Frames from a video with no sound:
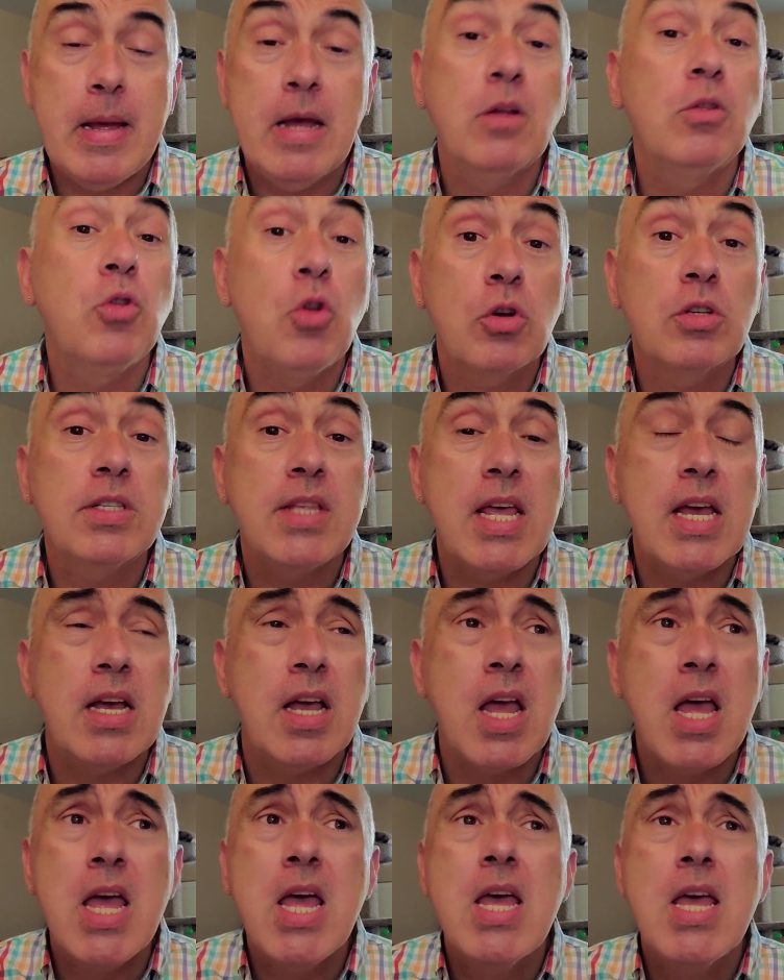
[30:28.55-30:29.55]
It looks
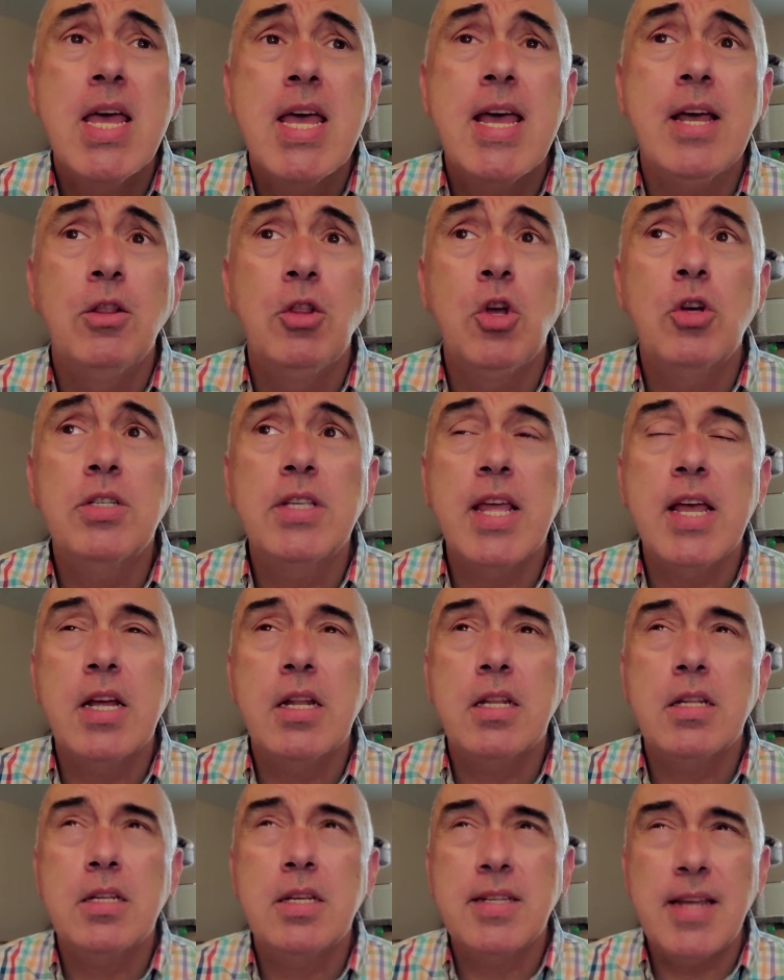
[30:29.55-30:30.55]
like,
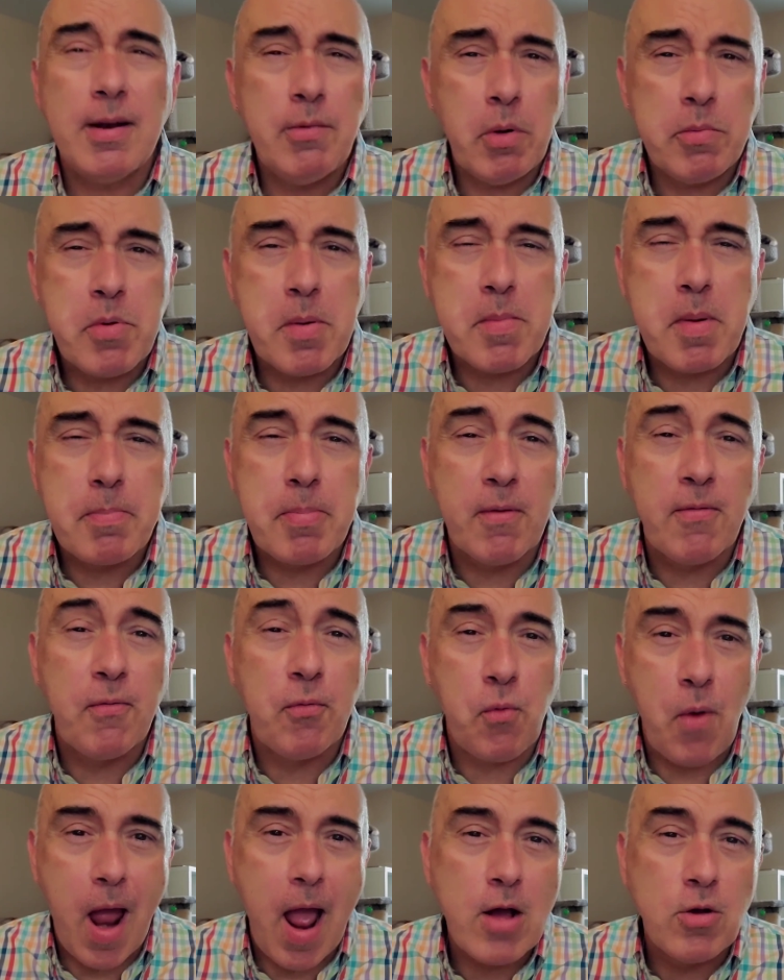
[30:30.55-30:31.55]
does anyone remember
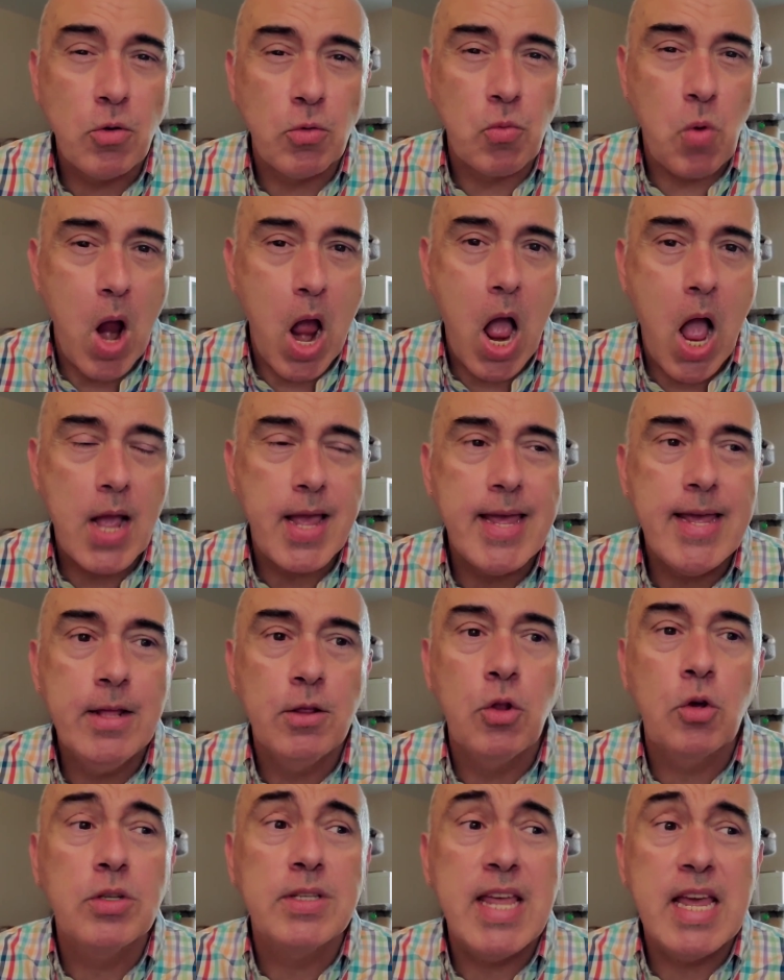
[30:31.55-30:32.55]
Fraggle Rock?
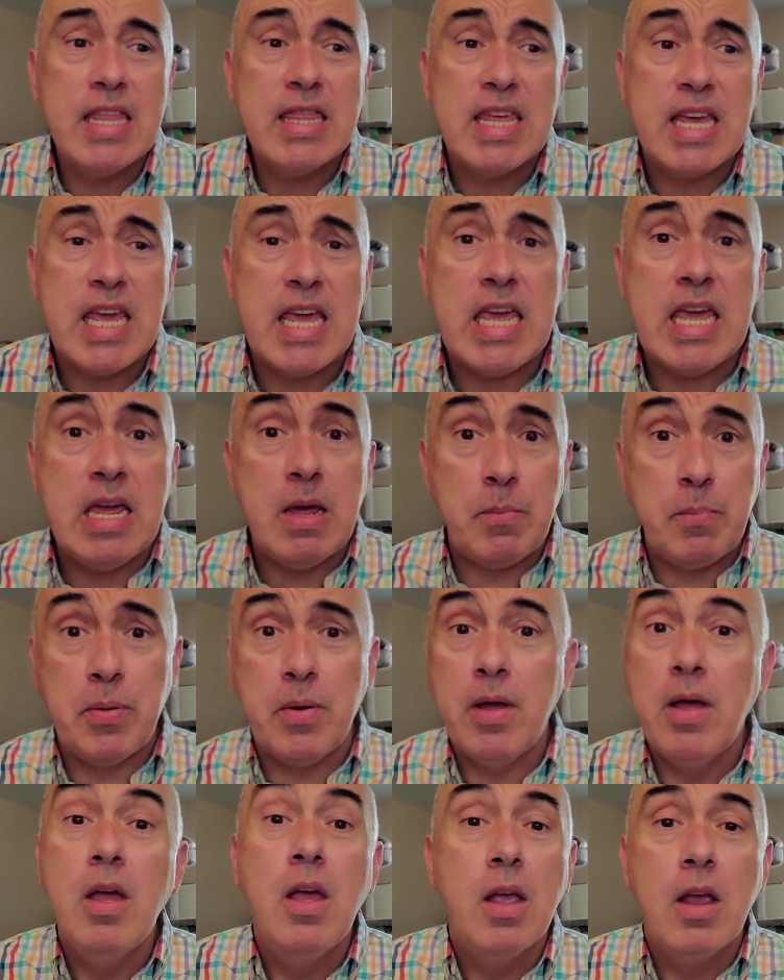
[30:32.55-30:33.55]
It looks like the heap,
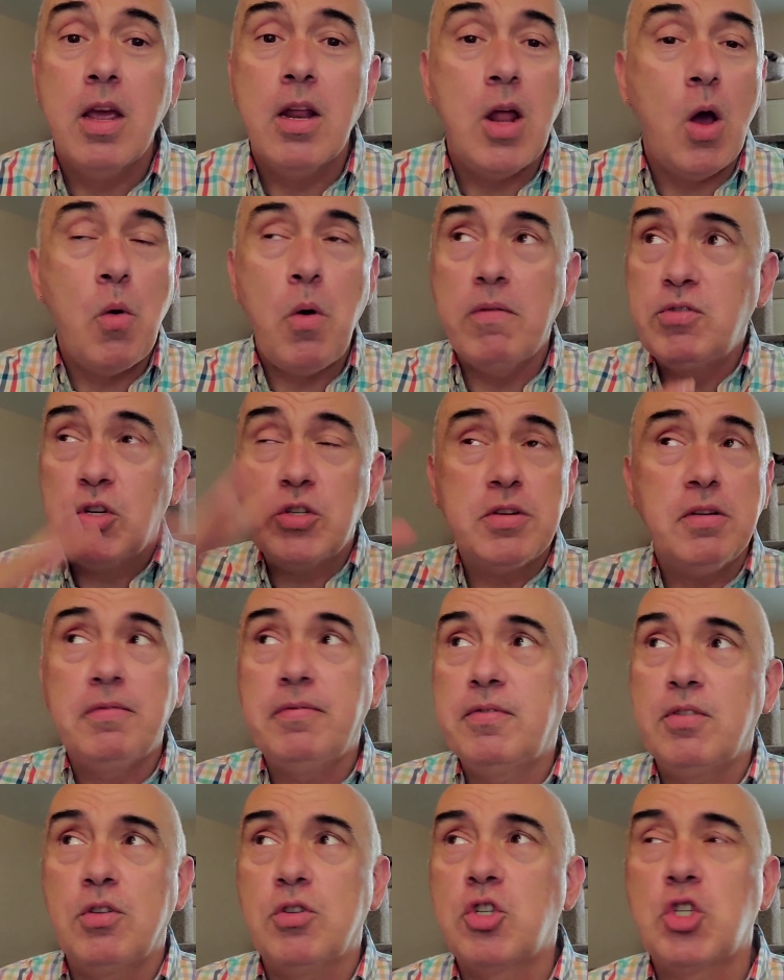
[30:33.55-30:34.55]
you know, of just
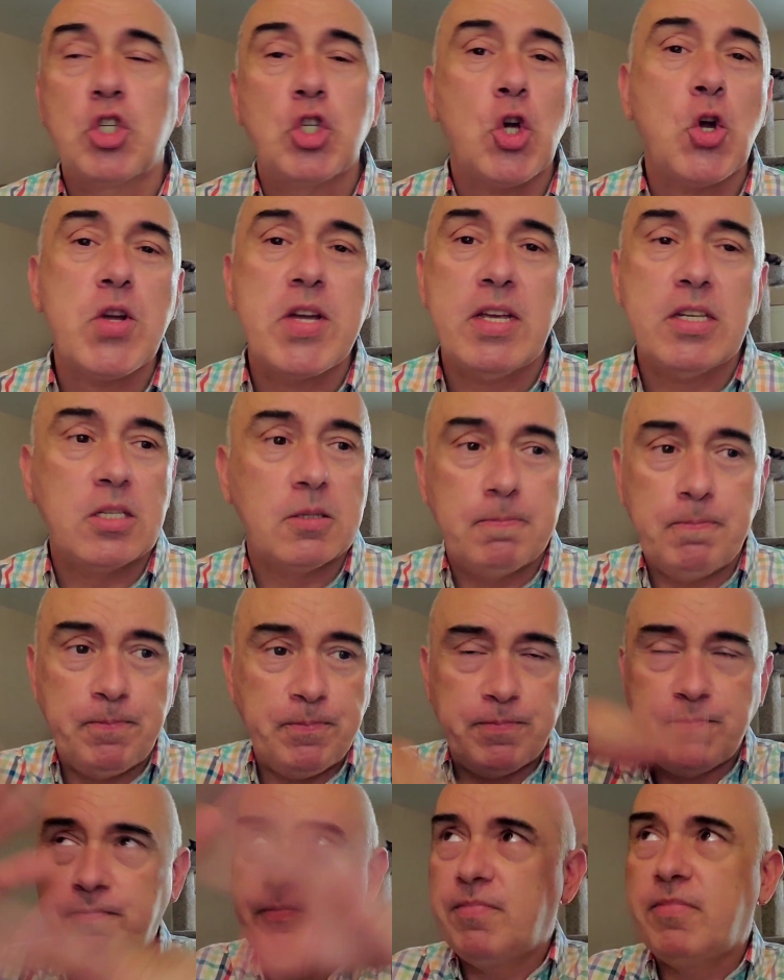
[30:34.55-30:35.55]
of circus
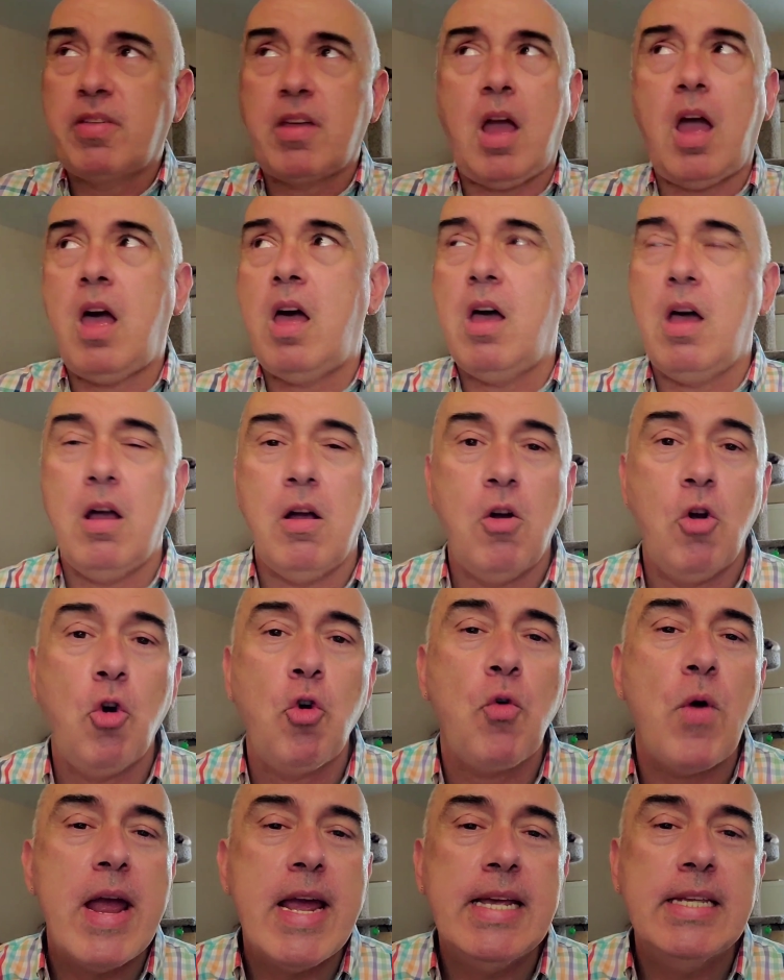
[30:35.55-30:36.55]

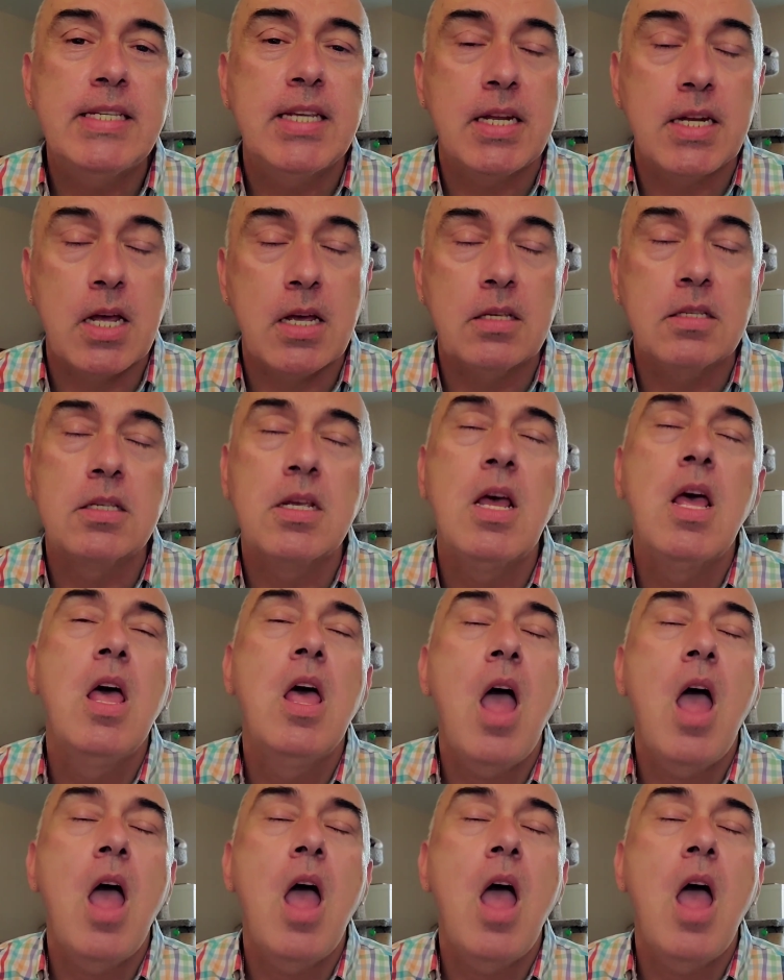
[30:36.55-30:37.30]
craziness.